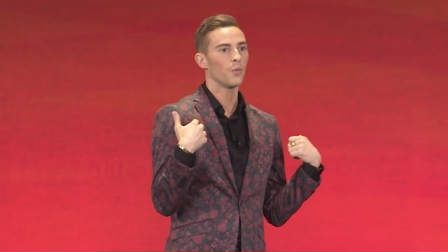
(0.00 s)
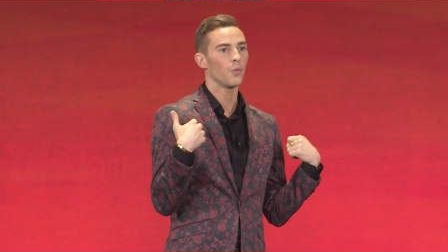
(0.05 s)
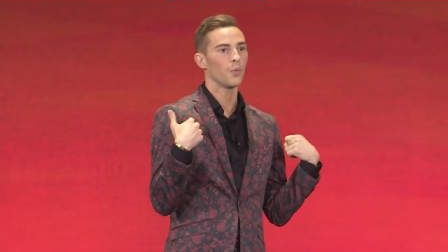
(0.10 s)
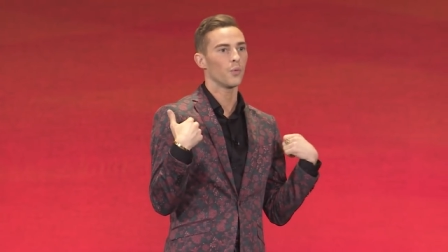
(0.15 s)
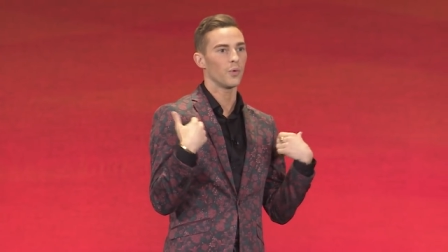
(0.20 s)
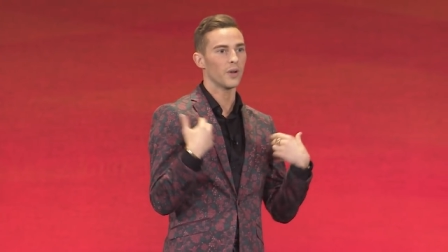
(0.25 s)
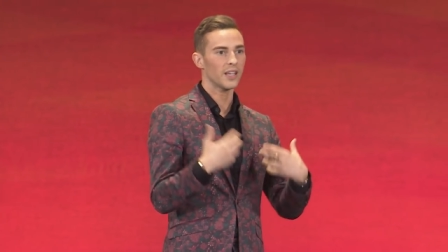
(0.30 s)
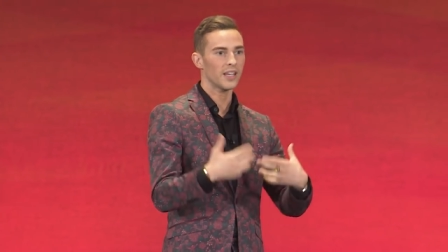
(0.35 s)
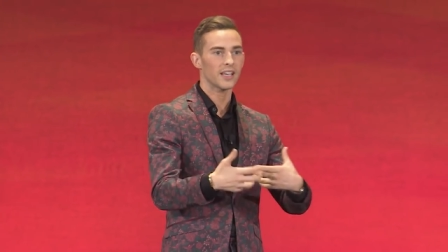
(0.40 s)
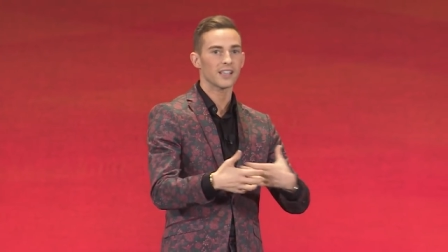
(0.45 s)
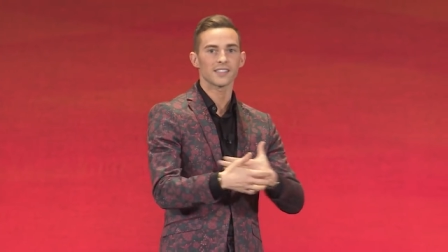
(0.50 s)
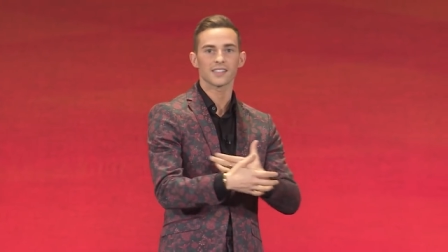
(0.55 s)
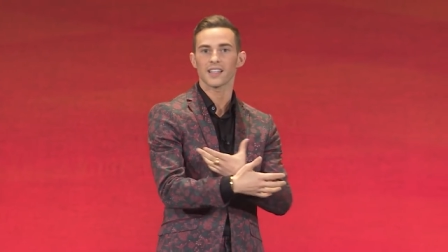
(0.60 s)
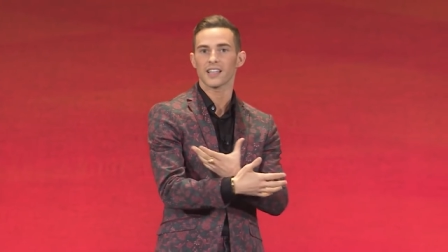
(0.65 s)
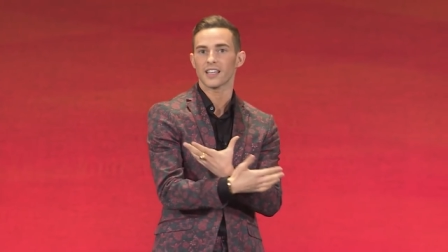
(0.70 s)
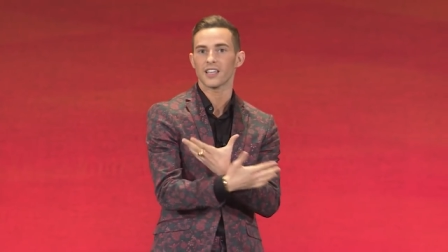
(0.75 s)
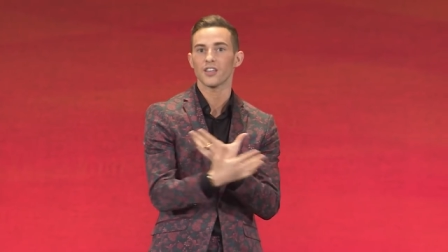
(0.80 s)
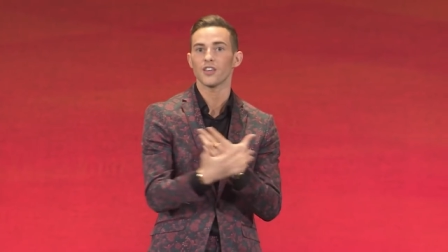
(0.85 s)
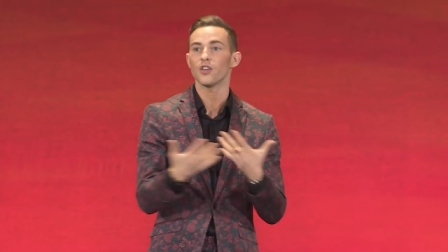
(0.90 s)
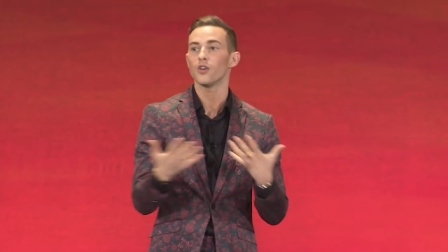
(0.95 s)
we as
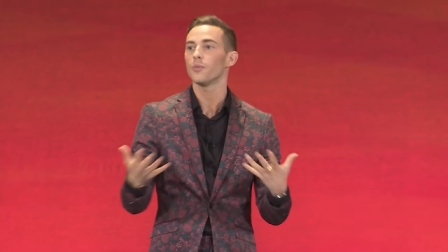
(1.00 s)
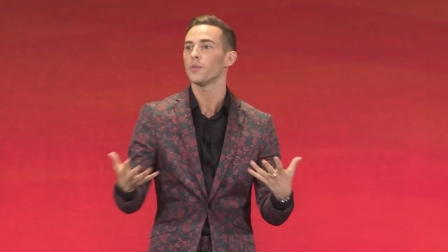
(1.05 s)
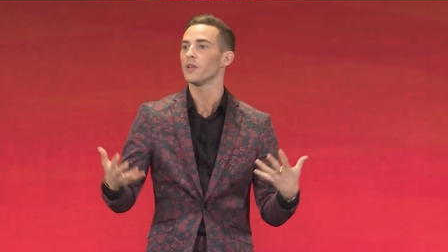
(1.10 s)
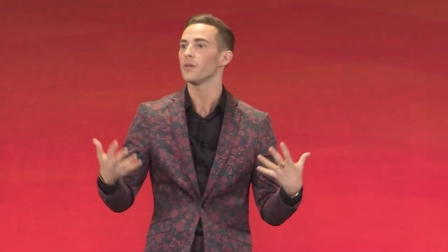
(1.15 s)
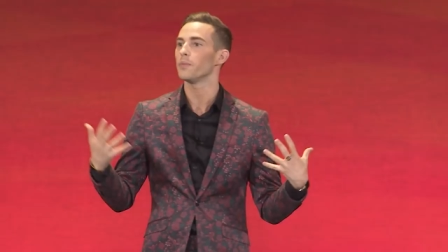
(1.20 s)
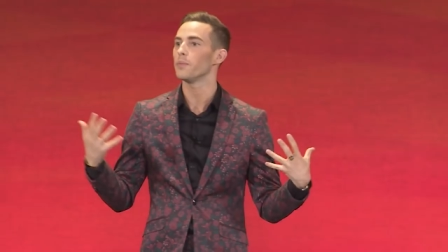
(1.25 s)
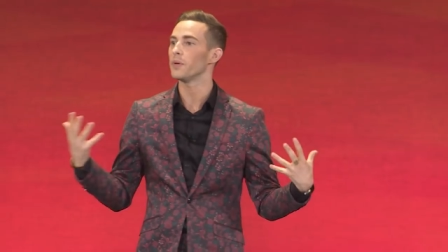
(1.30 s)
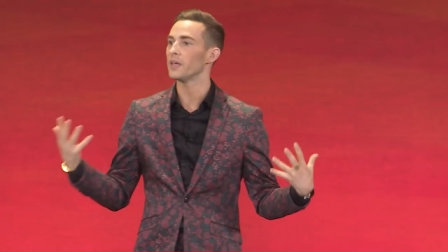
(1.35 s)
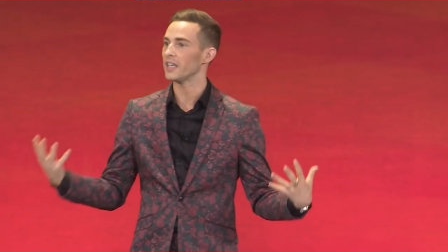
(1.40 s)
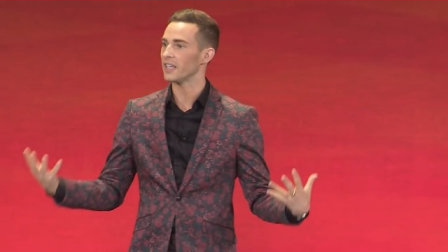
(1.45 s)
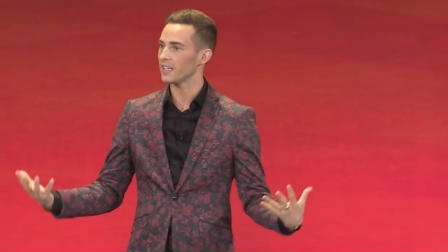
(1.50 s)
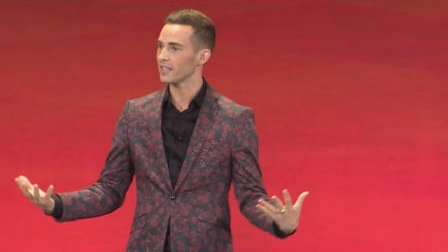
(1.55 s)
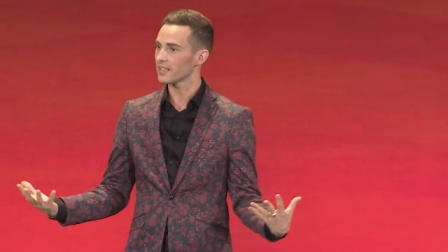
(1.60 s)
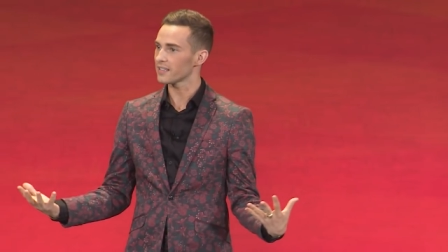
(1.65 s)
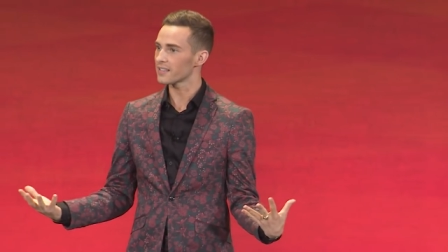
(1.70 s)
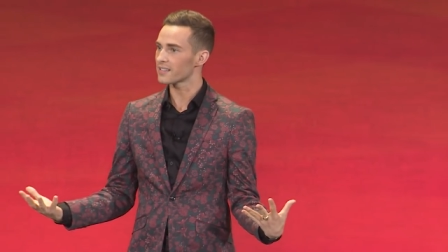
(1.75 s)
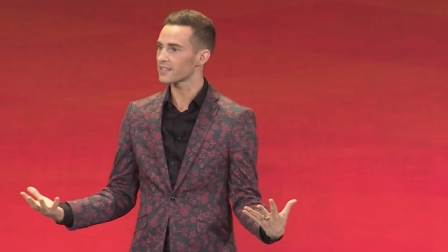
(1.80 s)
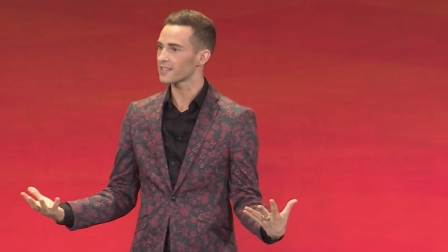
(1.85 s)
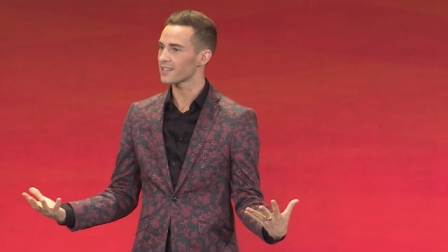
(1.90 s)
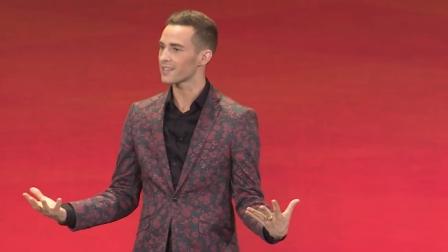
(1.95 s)
like human
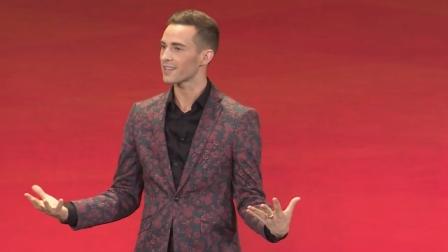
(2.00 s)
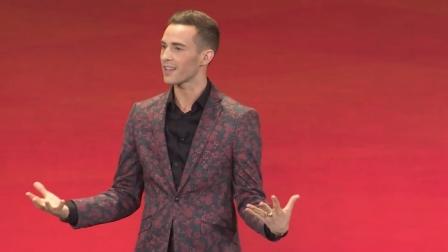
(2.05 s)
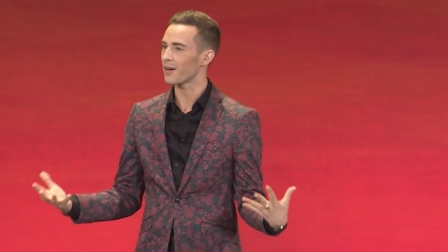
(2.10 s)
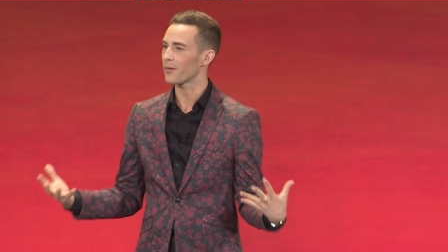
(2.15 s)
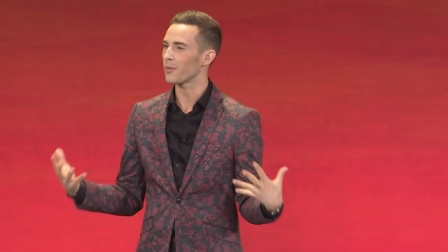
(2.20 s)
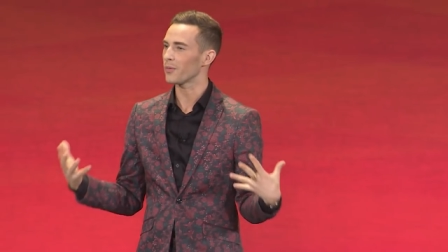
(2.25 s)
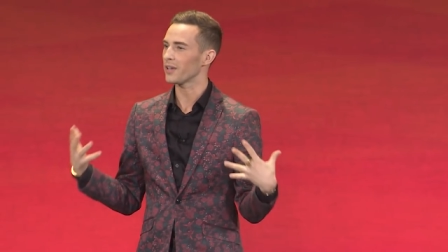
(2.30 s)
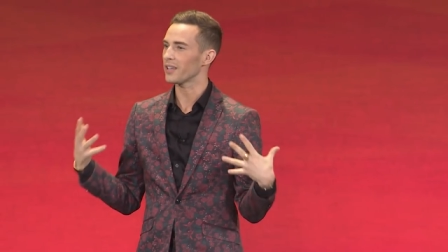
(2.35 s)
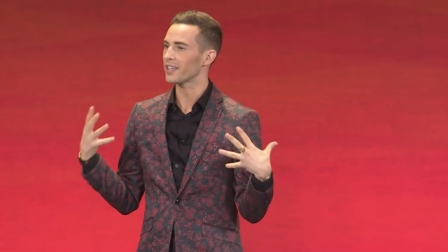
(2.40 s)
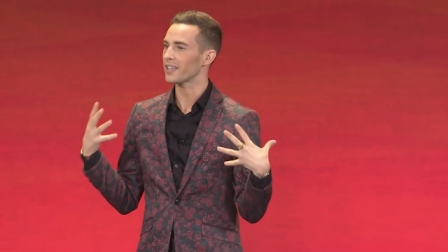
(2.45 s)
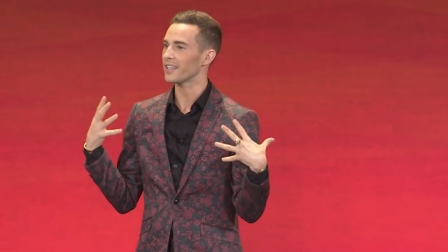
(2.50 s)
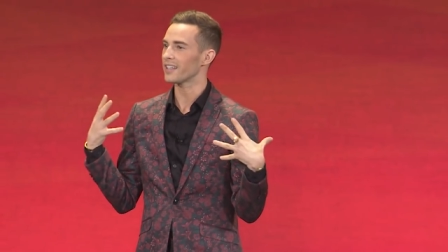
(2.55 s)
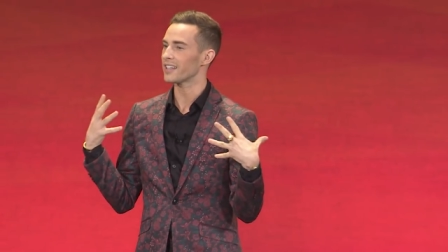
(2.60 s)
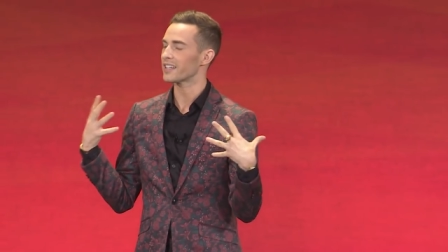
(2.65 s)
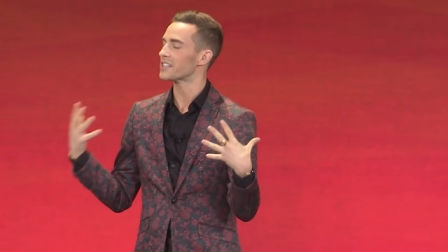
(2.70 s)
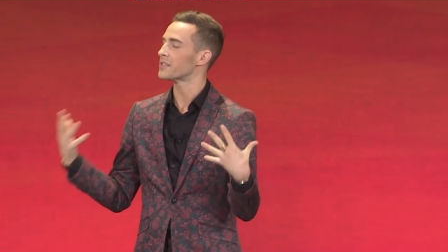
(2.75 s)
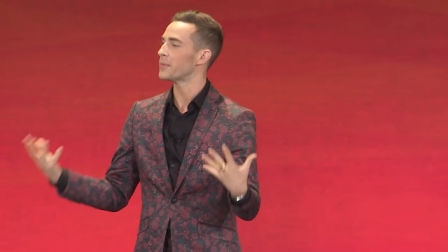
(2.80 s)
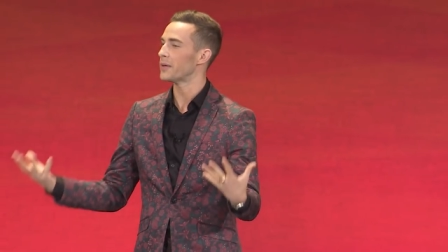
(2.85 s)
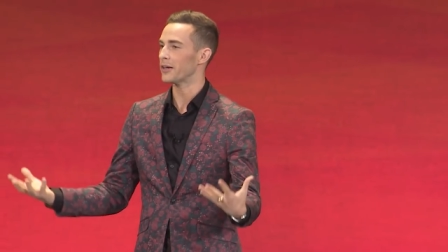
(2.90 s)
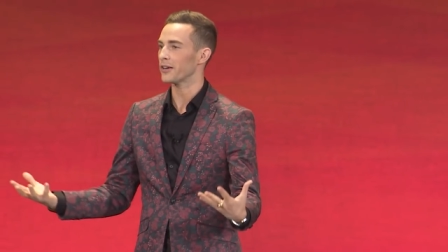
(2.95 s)
beings that we can
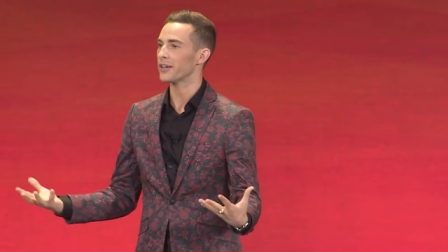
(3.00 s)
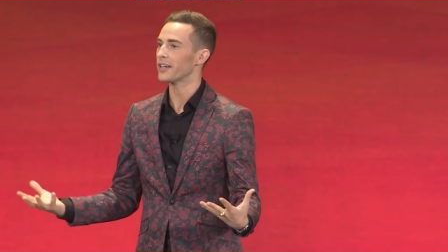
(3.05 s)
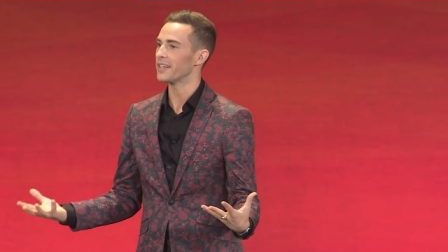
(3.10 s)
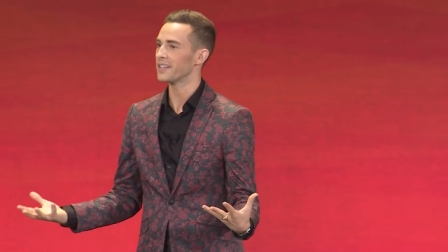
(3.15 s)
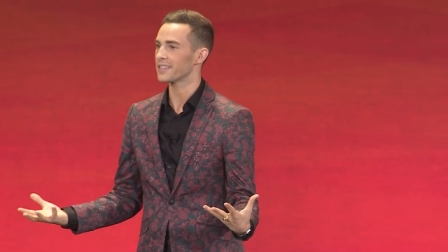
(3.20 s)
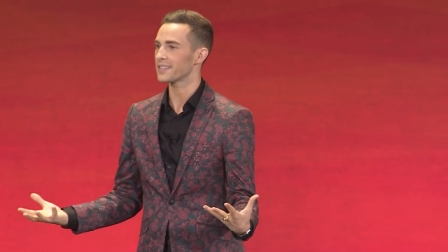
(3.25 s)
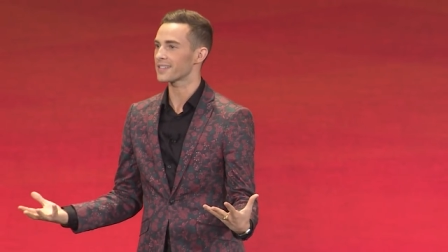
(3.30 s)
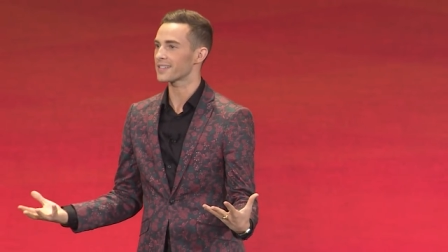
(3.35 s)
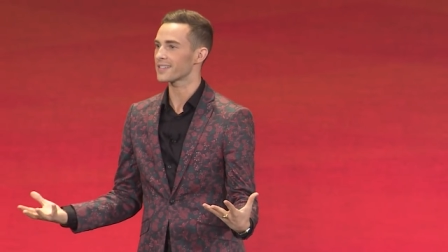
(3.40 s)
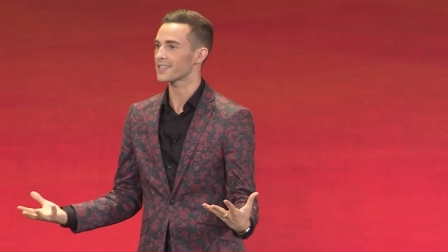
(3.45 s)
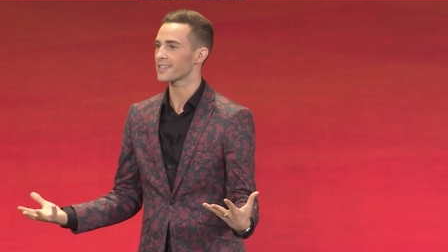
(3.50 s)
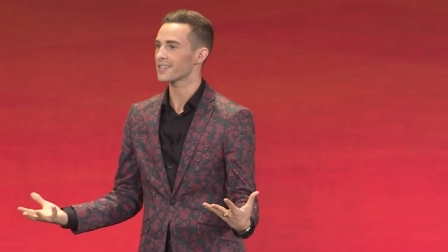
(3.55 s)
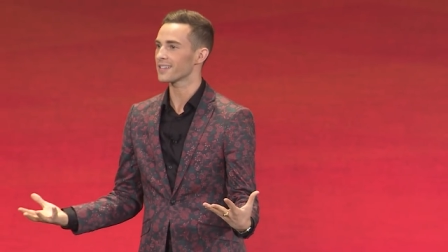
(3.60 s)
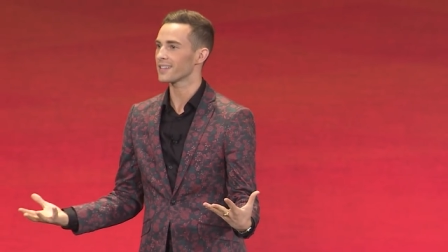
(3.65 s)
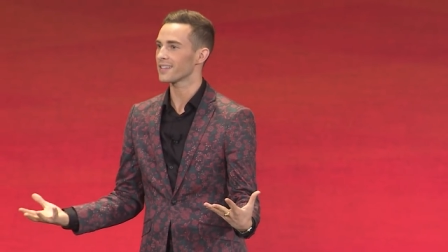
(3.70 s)
experience